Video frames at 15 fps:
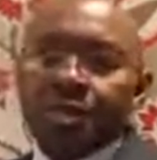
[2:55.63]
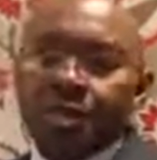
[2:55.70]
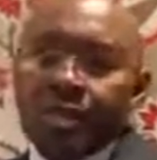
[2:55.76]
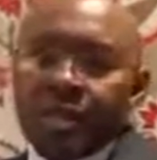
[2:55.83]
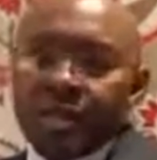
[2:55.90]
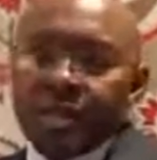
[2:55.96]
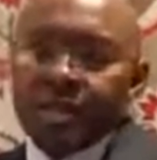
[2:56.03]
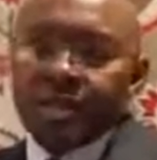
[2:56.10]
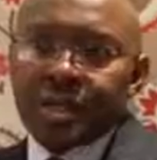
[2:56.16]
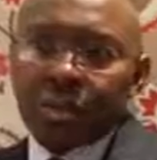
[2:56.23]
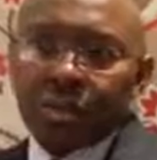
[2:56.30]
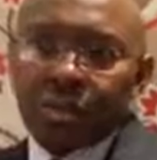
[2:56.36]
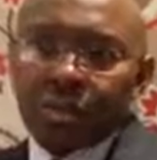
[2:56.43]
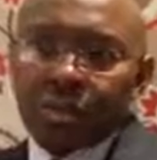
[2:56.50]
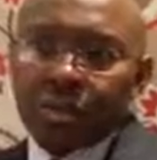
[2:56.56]
So that is
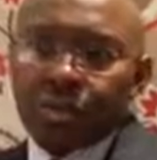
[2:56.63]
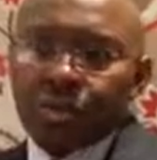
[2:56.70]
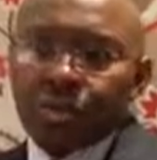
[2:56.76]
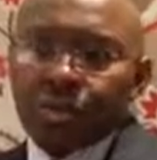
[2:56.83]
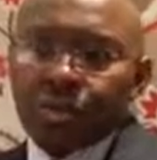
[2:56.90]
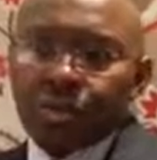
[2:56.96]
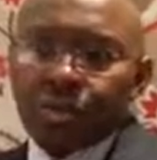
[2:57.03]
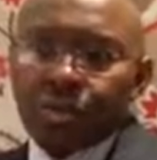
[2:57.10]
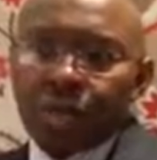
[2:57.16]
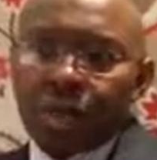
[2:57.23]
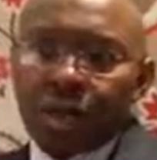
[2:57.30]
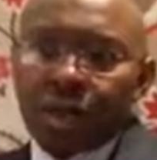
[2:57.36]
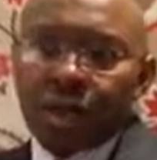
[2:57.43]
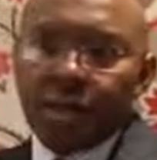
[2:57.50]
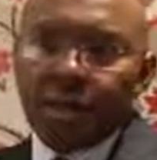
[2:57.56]
something also
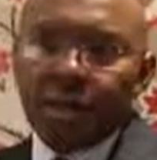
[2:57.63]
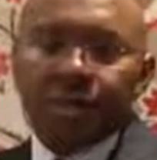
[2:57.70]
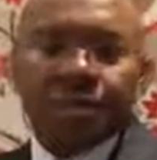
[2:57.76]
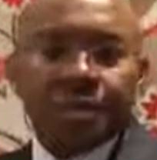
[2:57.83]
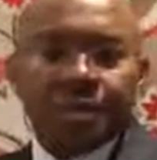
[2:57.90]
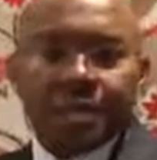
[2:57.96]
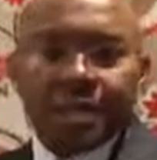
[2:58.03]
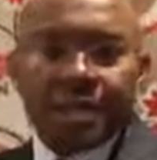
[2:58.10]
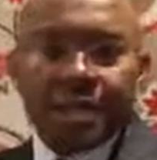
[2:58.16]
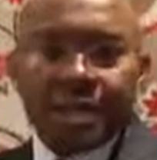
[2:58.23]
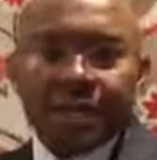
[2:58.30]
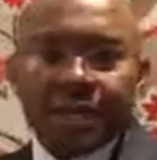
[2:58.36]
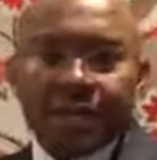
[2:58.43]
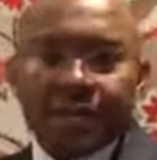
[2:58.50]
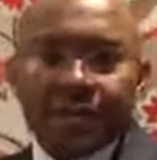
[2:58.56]
that we
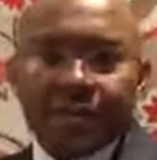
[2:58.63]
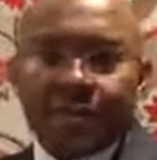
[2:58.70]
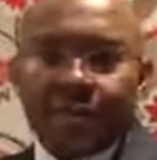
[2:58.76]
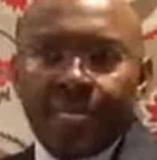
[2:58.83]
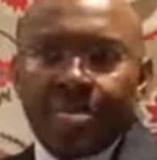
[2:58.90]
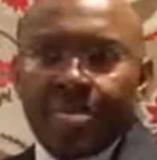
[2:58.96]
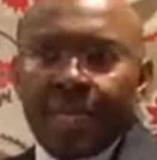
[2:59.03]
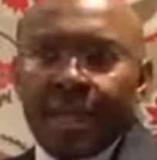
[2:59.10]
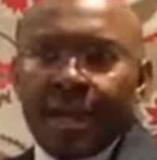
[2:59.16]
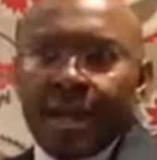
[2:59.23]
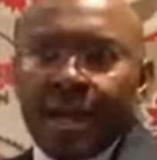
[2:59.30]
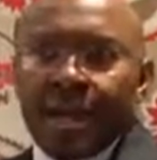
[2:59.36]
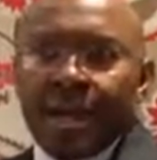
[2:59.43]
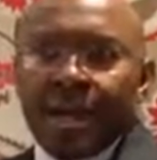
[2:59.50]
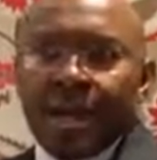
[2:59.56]
discussed.
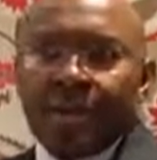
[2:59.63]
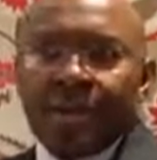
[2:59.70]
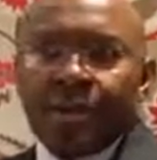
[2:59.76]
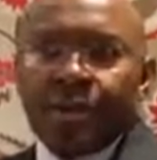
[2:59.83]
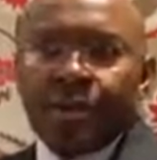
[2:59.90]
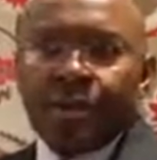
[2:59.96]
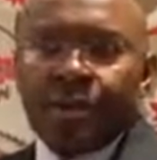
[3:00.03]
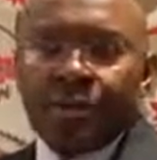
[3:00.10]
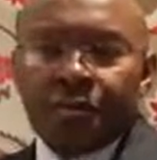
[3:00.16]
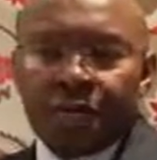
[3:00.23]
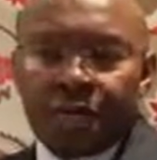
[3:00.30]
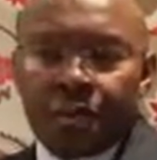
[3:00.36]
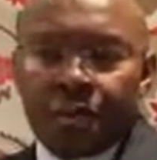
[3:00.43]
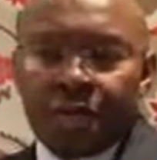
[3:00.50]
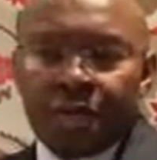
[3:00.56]
I think going
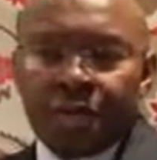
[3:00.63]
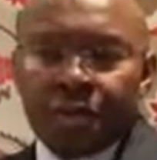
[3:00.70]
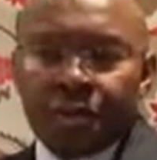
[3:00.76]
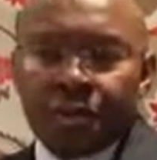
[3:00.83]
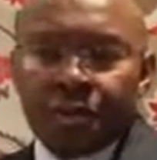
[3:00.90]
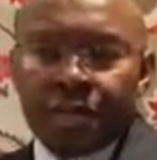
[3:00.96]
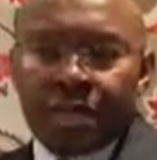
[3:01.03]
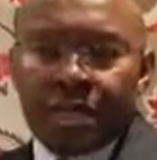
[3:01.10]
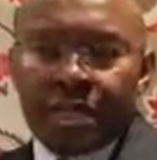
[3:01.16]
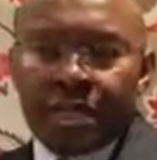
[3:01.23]
forward, it was